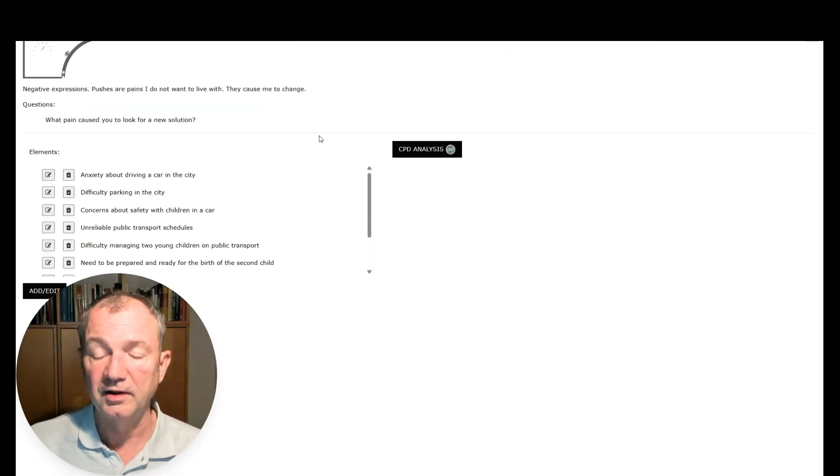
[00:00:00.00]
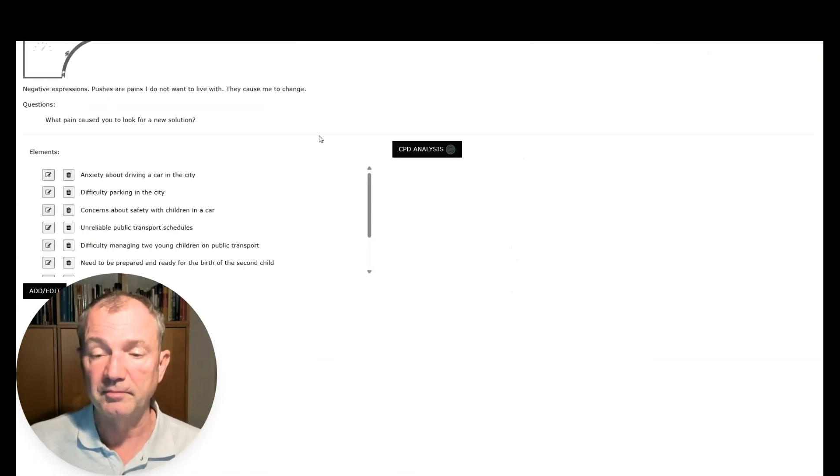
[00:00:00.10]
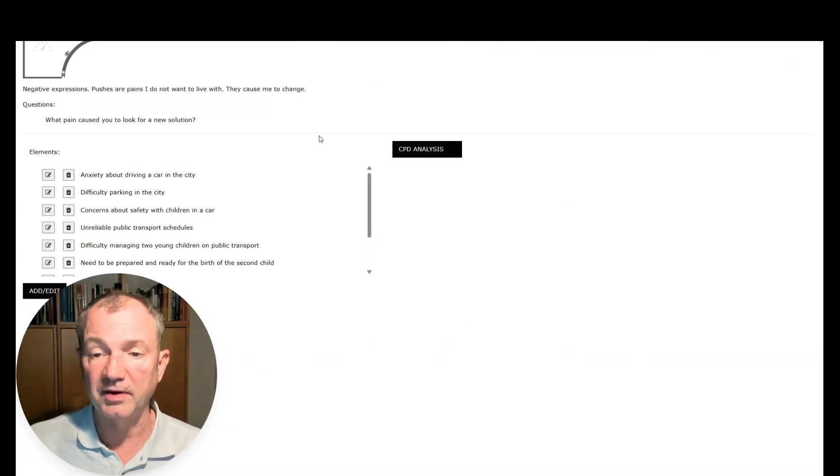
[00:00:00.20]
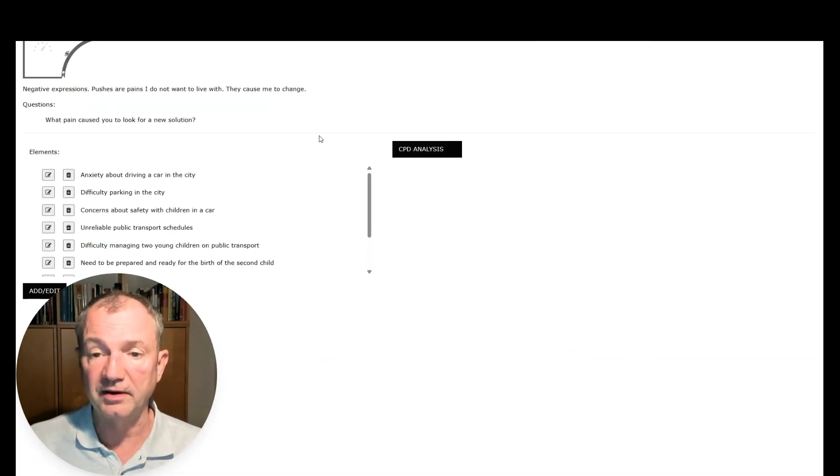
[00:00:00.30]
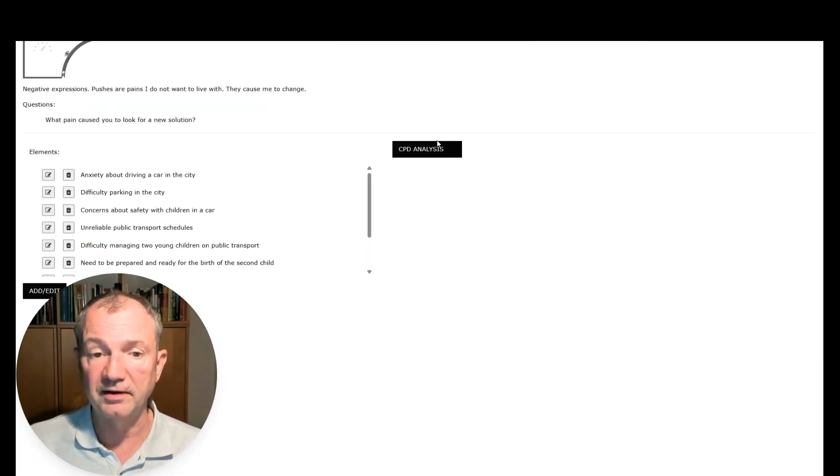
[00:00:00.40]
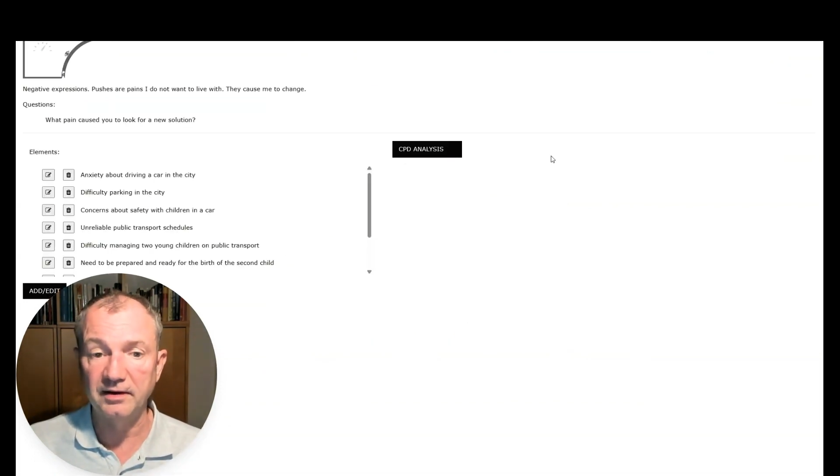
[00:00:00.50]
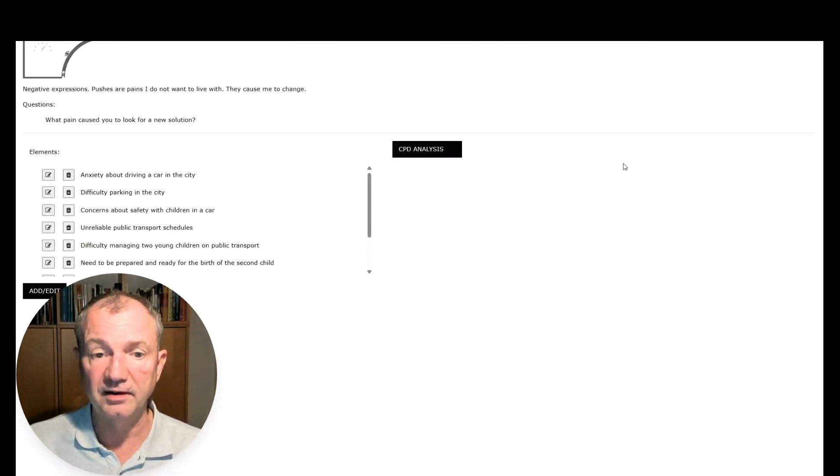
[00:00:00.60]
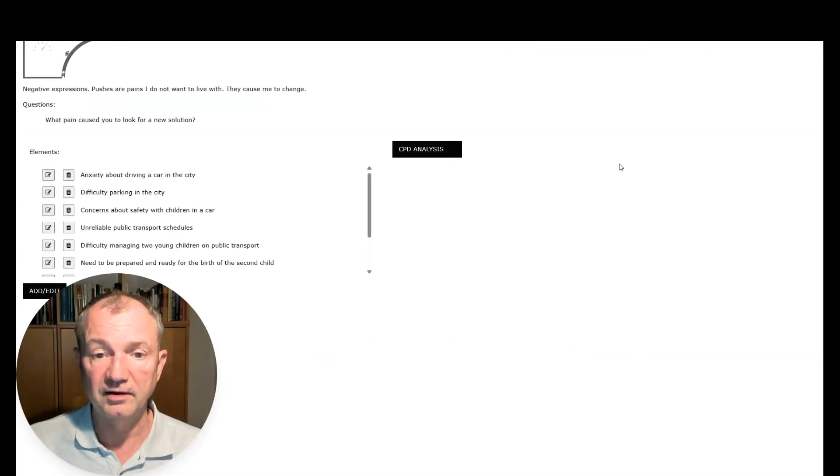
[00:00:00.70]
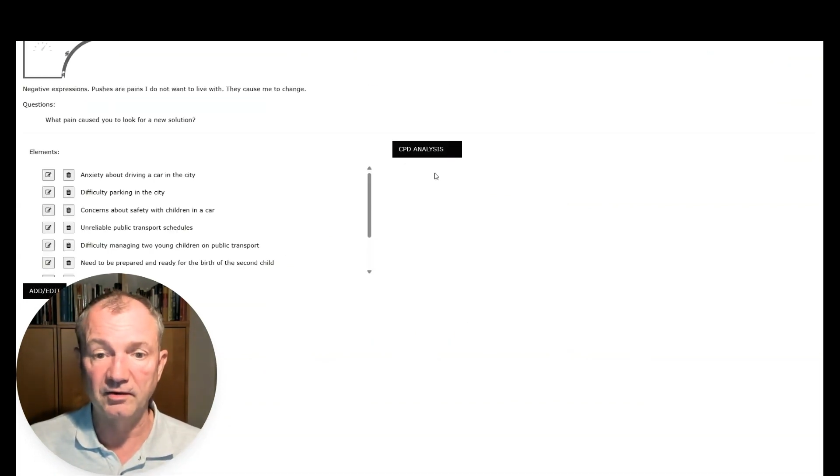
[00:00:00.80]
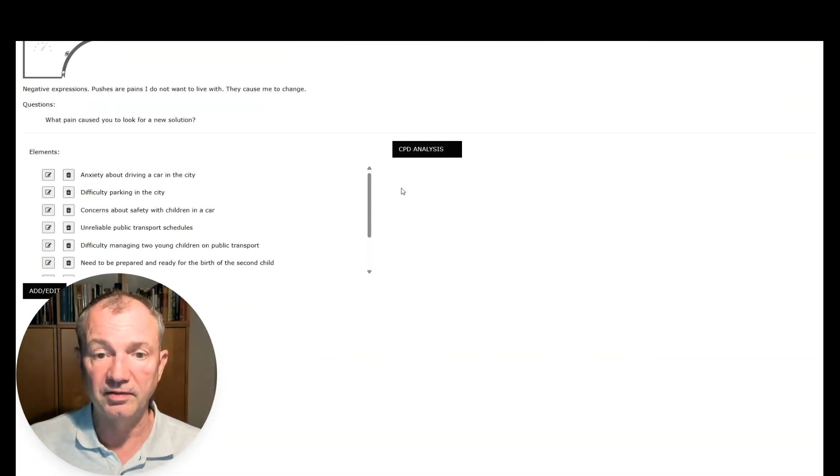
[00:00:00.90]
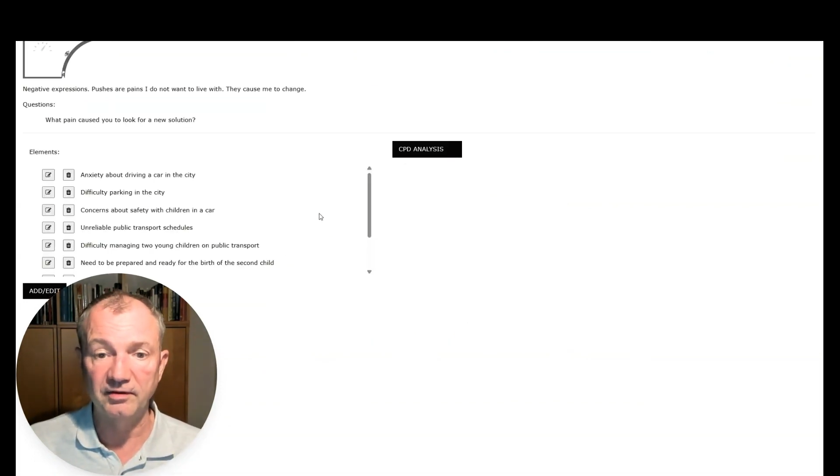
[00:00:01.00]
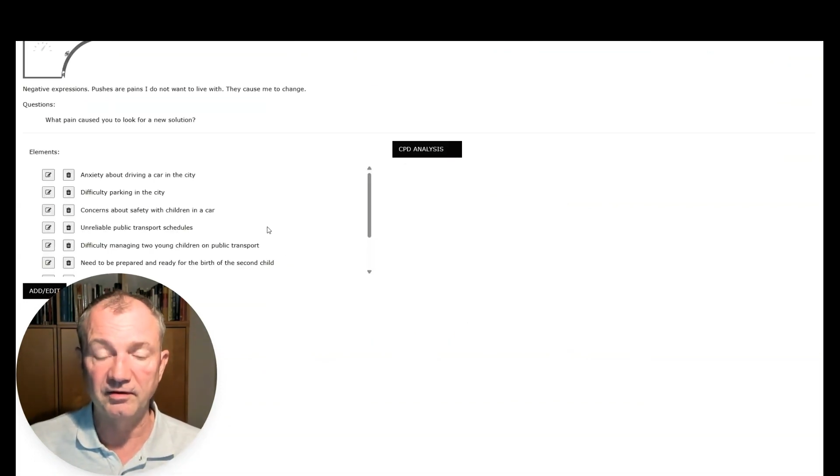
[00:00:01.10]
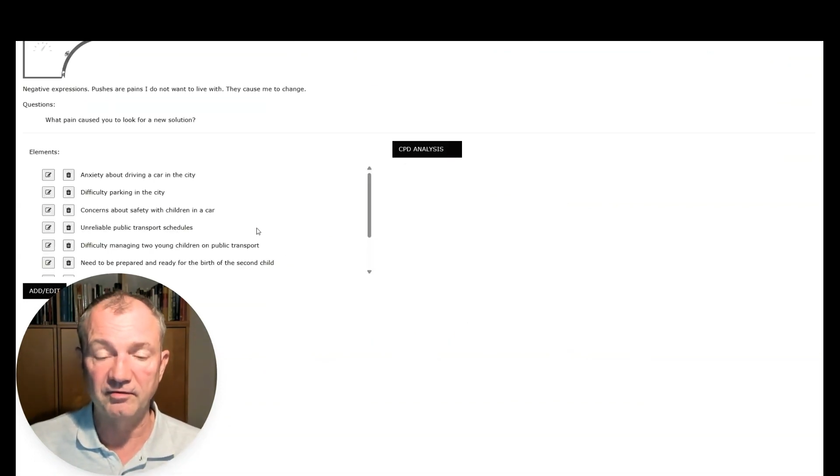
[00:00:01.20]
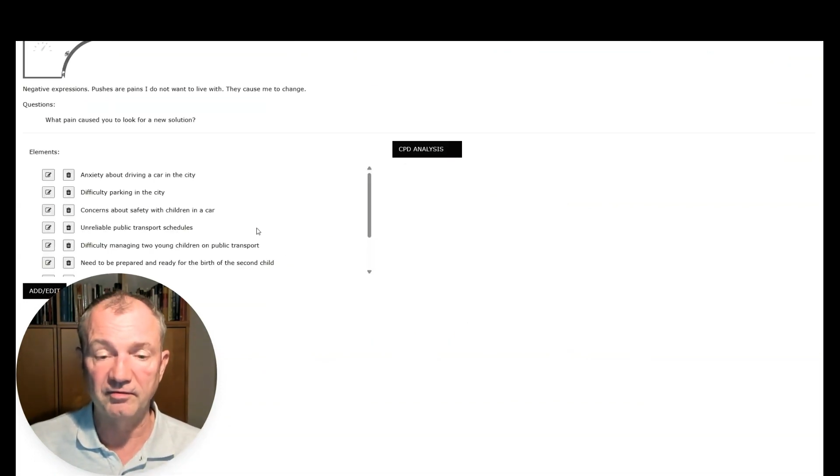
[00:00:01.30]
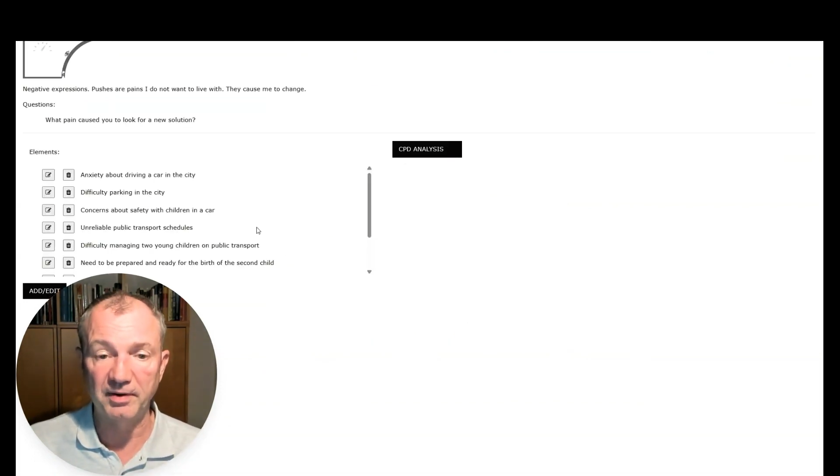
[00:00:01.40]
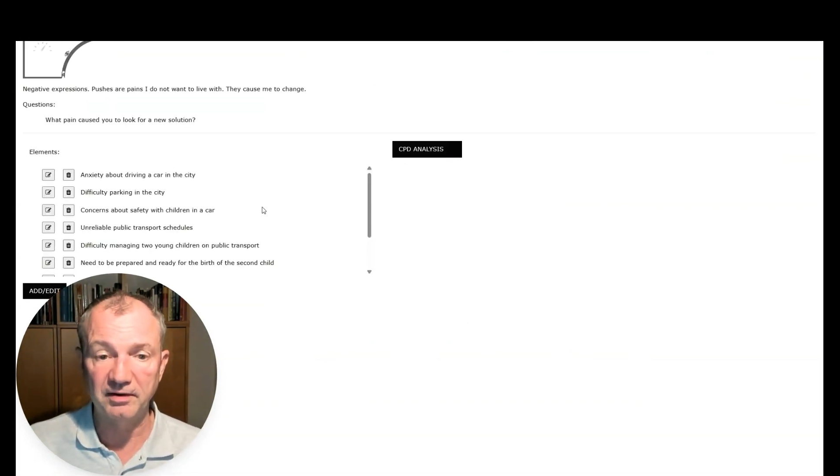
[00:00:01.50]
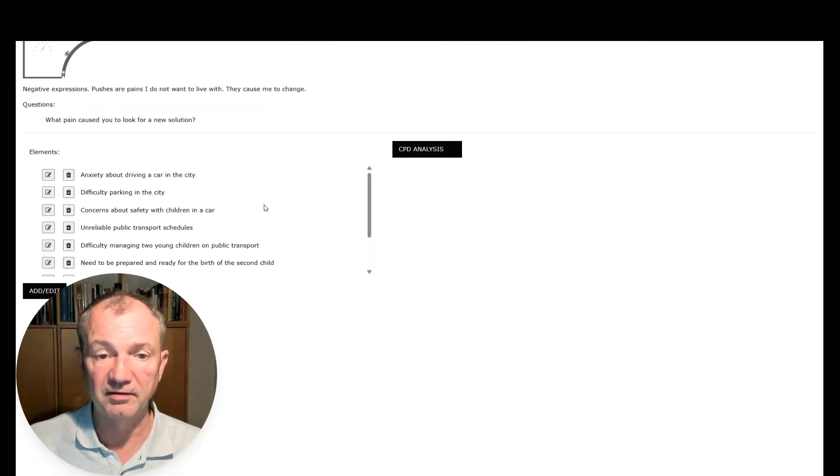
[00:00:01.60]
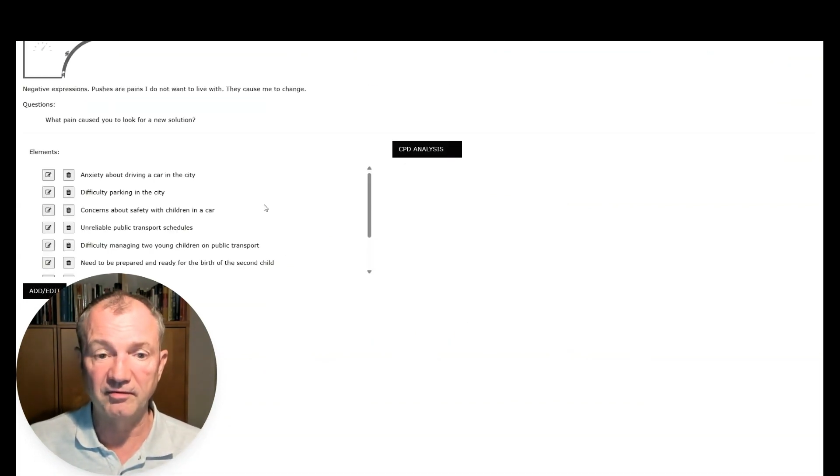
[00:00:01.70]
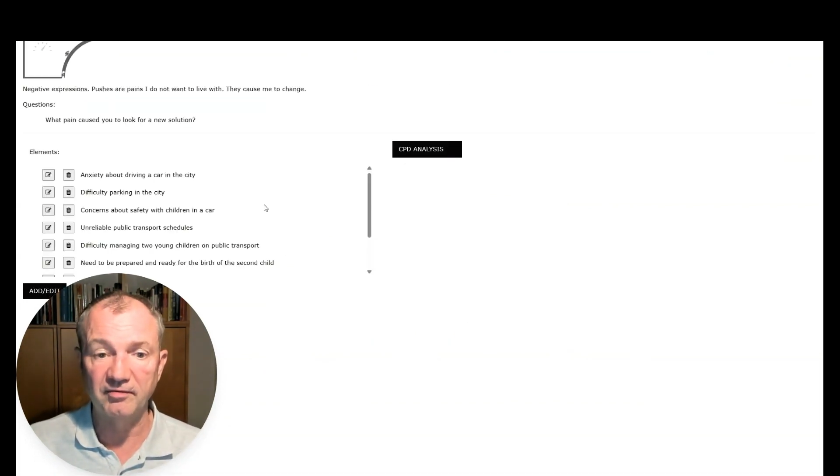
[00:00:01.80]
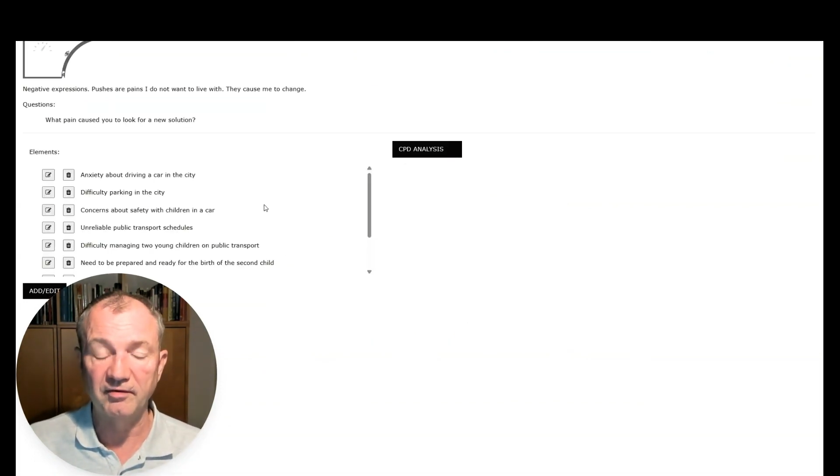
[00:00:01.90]
by clicking on these
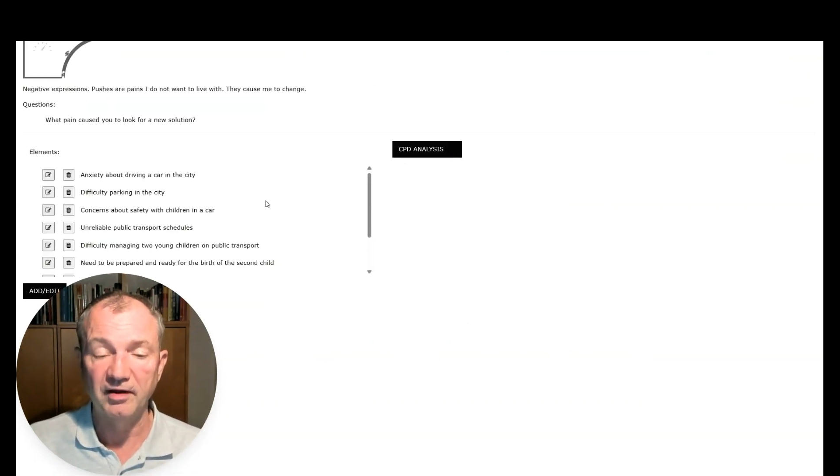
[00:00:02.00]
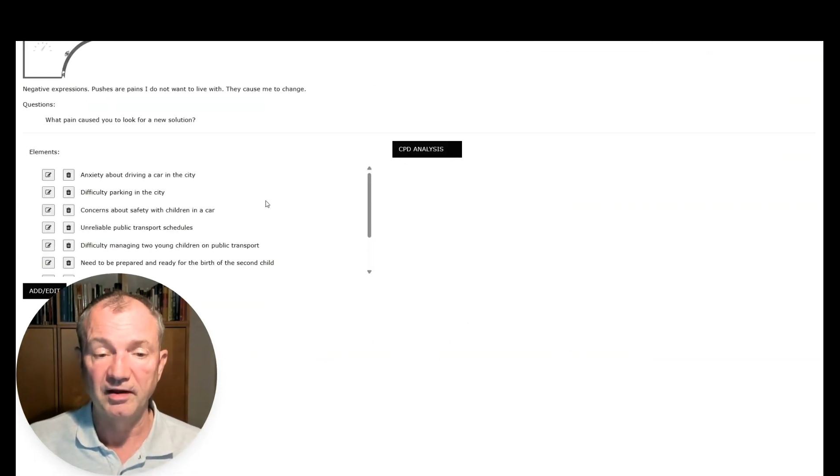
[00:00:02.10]
buttons